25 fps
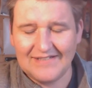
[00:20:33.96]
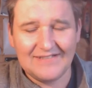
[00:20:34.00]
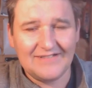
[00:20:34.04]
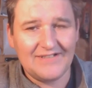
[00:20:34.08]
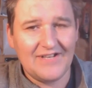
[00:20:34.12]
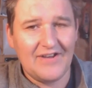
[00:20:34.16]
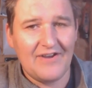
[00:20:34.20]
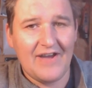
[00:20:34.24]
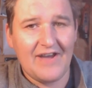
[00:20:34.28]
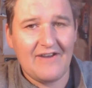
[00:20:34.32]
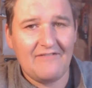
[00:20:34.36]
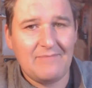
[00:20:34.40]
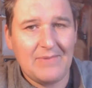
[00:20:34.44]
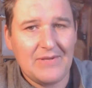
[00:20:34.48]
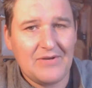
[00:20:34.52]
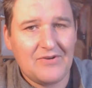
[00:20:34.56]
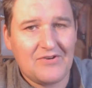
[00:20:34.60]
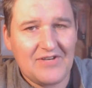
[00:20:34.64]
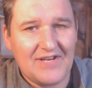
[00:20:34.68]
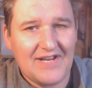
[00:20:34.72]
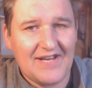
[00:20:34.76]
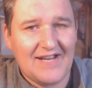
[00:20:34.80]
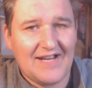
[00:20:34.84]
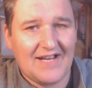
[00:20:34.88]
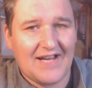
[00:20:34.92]
Now, I've been
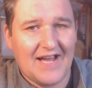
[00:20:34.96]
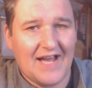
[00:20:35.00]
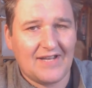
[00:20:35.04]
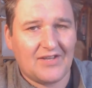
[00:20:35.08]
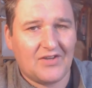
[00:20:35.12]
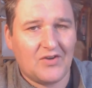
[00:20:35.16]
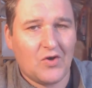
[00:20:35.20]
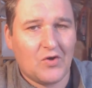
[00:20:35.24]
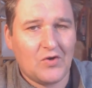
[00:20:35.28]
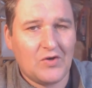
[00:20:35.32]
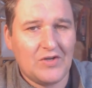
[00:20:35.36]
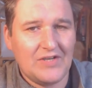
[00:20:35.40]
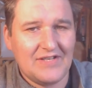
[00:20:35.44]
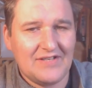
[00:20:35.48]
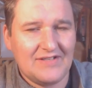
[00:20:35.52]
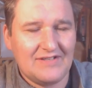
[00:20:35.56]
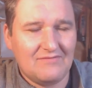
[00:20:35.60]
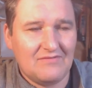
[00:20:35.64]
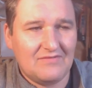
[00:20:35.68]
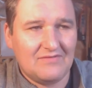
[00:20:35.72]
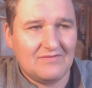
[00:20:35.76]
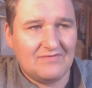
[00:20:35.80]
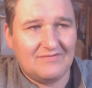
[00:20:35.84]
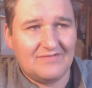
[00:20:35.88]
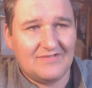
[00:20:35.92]
on a cotton
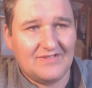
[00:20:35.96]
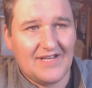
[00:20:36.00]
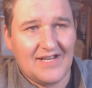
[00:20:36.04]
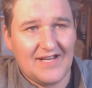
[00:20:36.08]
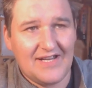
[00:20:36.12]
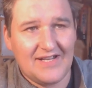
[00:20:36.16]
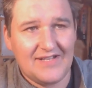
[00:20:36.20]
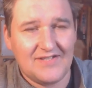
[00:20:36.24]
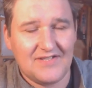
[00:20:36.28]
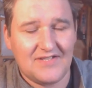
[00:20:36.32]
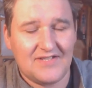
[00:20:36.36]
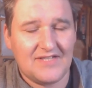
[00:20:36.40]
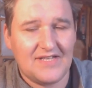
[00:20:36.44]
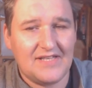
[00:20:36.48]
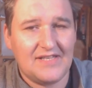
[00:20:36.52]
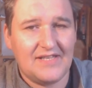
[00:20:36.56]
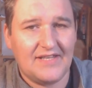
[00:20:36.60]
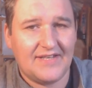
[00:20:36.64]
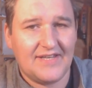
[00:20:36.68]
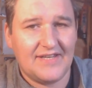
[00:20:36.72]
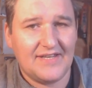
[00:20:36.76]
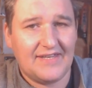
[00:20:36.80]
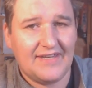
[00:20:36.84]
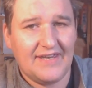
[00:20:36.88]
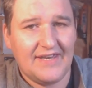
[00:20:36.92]
and
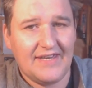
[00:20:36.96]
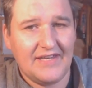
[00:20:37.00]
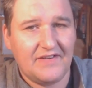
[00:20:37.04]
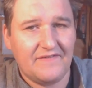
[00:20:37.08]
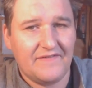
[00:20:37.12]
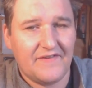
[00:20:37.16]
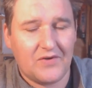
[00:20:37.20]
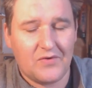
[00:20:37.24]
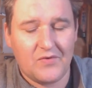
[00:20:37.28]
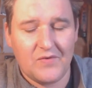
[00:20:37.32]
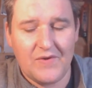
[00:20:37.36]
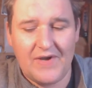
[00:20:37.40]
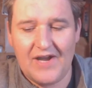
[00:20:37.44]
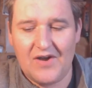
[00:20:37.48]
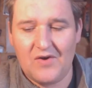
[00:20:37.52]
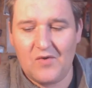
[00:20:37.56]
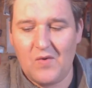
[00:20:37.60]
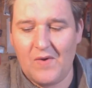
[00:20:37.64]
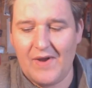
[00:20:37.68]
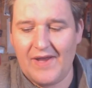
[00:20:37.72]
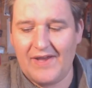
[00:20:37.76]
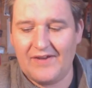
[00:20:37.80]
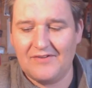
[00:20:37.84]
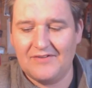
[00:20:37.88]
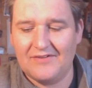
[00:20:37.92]
silica kick for quite a
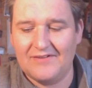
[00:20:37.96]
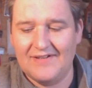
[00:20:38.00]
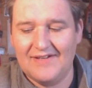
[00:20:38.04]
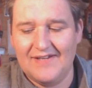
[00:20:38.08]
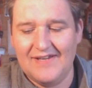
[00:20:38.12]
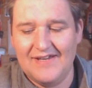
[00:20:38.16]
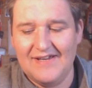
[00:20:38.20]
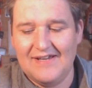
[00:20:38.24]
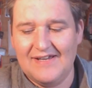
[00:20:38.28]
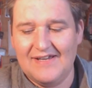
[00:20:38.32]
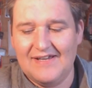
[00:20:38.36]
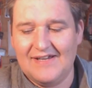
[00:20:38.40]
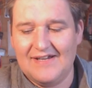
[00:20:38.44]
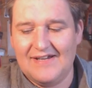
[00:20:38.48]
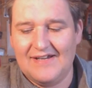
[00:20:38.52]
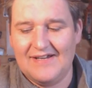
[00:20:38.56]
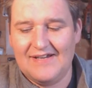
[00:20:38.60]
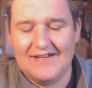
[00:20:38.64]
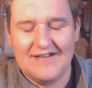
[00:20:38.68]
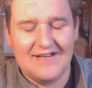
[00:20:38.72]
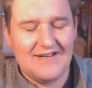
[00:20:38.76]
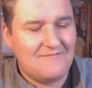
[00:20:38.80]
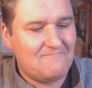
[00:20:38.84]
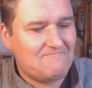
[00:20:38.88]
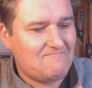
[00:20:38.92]
while,
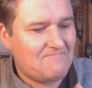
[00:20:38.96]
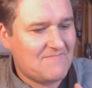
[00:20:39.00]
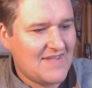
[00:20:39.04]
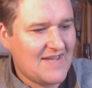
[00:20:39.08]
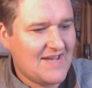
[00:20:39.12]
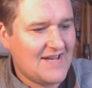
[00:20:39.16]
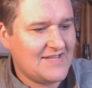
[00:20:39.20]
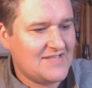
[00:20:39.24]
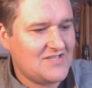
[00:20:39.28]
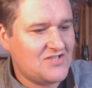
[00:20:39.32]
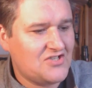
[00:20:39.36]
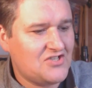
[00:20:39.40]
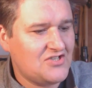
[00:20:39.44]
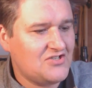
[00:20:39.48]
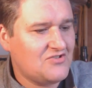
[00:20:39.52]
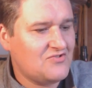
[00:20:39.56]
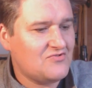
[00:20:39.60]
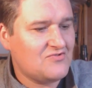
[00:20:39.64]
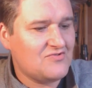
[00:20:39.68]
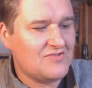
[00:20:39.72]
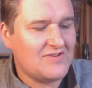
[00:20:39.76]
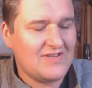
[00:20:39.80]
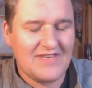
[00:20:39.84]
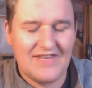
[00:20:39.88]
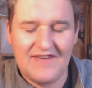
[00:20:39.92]
and you
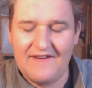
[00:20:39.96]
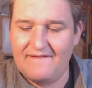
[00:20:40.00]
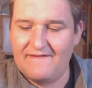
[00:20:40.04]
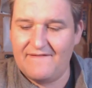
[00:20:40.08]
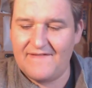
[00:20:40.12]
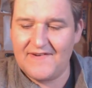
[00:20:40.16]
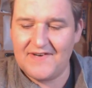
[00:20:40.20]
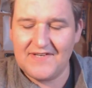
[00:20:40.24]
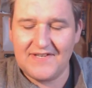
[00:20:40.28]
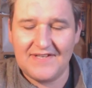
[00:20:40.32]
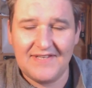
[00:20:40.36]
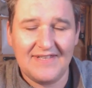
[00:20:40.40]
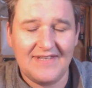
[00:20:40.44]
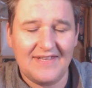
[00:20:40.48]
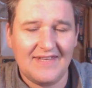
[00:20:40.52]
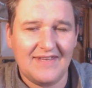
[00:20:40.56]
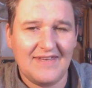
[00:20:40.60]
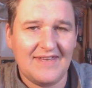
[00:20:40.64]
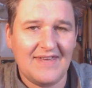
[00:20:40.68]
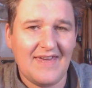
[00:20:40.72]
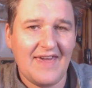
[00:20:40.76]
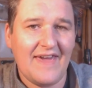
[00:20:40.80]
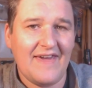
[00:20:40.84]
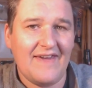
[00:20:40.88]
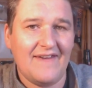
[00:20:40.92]
know, you
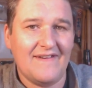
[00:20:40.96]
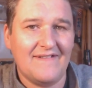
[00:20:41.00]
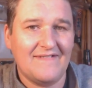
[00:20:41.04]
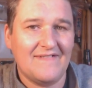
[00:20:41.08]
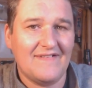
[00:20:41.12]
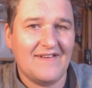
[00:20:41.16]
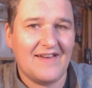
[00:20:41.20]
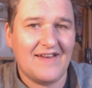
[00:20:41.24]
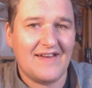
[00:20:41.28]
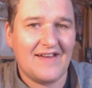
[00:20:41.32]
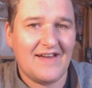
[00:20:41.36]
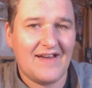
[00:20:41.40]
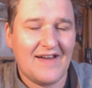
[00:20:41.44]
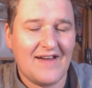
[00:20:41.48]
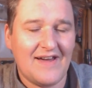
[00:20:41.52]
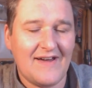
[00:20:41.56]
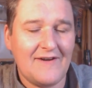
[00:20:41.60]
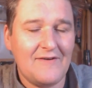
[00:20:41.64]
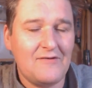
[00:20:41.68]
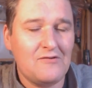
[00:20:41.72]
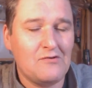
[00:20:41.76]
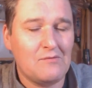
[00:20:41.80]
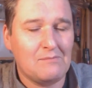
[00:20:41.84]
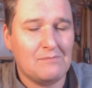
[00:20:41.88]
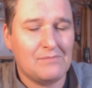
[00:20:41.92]
forget
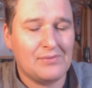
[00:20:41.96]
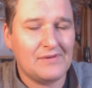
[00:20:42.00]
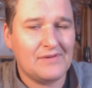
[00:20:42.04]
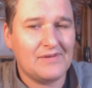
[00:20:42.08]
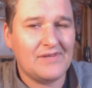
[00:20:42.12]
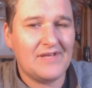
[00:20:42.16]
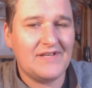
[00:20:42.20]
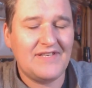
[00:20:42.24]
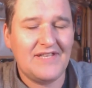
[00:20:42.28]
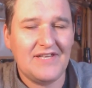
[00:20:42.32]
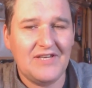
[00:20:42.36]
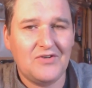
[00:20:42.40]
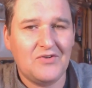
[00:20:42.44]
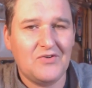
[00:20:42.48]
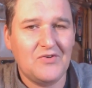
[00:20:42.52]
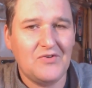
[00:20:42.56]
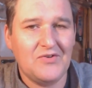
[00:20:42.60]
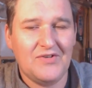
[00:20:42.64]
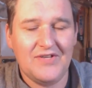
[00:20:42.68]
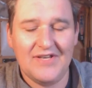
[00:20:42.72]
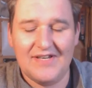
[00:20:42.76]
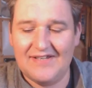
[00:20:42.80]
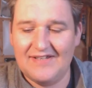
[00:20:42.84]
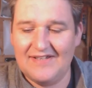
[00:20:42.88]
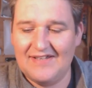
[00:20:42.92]
how bloody
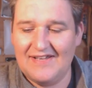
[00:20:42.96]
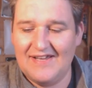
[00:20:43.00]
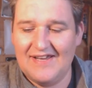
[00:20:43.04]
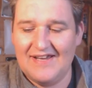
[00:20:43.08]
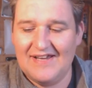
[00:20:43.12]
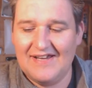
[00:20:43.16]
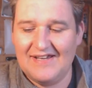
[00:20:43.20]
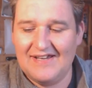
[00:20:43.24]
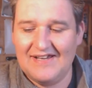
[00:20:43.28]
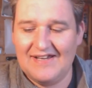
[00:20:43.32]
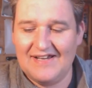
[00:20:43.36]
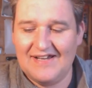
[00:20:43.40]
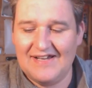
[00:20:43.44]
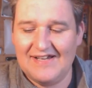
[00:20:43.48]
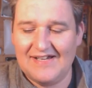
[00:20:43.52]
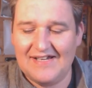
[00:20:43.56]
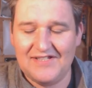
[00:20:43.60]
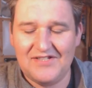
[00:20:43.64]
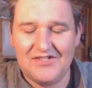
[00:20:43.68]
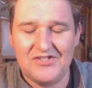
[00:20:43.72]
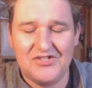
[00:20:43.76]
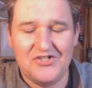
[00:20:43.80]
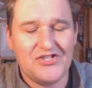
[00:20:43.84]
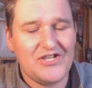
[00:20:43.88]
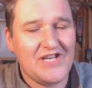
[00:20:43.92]
good a
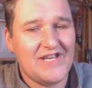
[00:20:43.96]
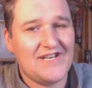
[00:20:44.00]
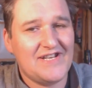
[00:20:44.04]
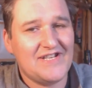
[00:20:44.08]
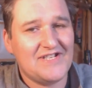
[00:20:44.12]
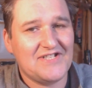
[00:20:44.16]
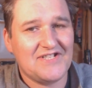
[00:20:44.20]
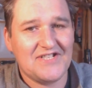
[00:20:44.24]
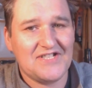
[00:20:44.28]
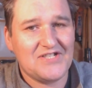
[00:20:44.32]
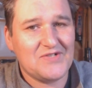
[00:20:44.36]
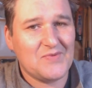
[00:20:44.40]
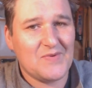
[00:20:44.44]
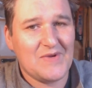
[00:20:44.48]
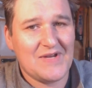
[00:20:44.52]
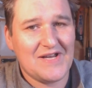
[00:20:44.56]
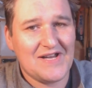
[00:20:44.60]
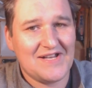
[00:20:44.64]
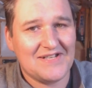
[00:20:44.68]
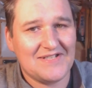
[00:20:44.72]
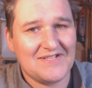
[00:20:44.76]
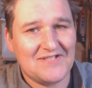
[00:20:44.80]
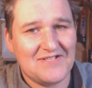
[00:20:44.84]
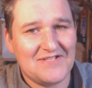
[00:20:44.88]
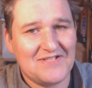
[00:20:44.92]
Genesis with
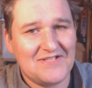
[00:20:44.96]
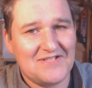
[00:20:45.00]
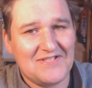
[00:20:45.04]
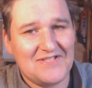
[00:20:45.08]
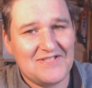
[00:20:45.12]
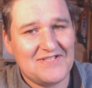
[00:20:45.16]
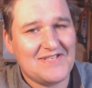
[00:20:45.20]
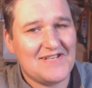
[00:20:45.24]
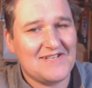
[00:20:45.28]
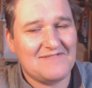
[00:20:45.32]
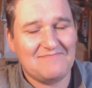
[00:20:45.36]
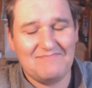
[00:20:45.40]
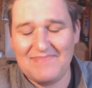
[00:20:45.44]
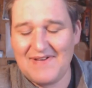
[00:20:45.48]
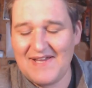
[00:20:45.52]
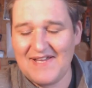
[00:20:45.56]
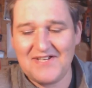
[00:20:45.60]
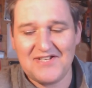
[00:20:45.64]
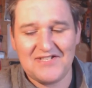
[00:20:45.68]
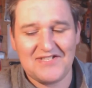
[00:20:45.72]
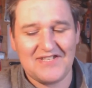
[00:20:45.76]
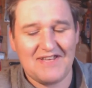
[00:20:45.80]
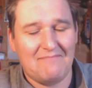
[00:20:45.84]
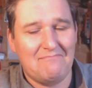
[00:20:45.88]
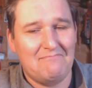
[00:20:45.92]

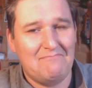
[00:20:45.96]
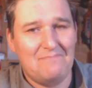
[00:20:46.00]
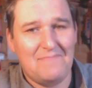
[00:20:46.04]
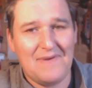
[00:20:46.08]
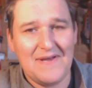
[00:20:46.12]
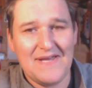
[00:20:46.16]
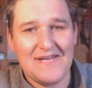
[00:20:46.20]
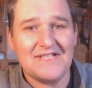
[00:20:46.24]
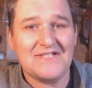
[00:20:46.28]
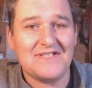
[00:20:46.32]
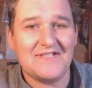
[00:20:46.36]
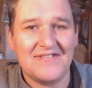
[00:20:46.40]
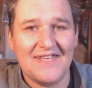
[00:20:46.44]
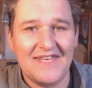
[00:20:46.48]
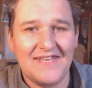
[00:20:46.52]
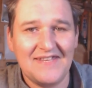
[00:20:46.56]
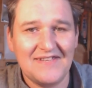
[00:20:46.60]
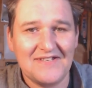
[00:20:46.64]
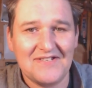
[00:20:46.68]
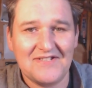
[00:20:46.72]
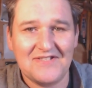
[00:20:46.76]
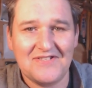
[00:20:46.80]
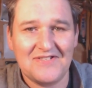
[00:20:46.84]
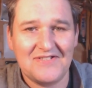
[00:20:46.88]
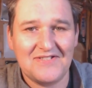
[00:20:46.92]
just a bit of
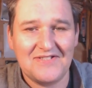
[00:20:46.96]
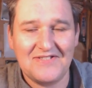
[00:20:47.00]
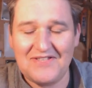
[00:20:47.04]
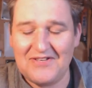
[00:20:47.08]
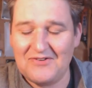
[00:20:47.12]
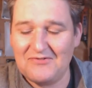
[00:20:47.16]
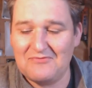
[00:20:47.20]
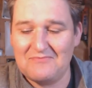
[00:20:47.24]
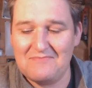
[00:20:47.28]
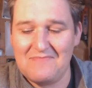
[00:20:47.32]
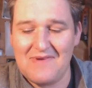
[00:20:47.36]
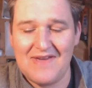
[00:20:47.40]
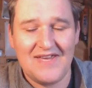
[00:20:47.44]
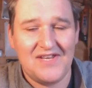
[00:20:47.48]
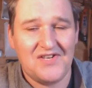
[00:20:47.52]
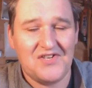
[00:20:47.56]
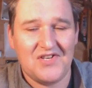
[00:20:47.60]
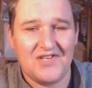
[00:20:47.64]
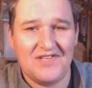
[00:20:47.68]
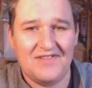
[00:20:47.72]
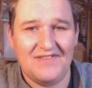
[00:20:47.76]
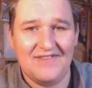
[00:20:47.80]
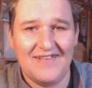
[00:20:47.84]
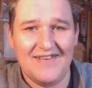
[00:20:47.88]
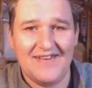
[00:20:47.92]
stainless steel mesh
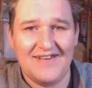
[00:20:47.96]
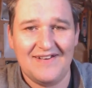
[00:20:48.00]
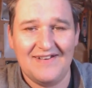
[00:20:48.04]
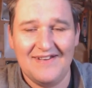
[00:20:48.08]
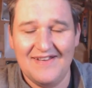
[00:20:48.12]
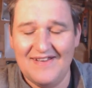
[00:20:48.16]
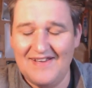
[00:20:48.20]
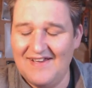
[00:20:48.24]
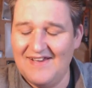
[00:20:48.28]
in there.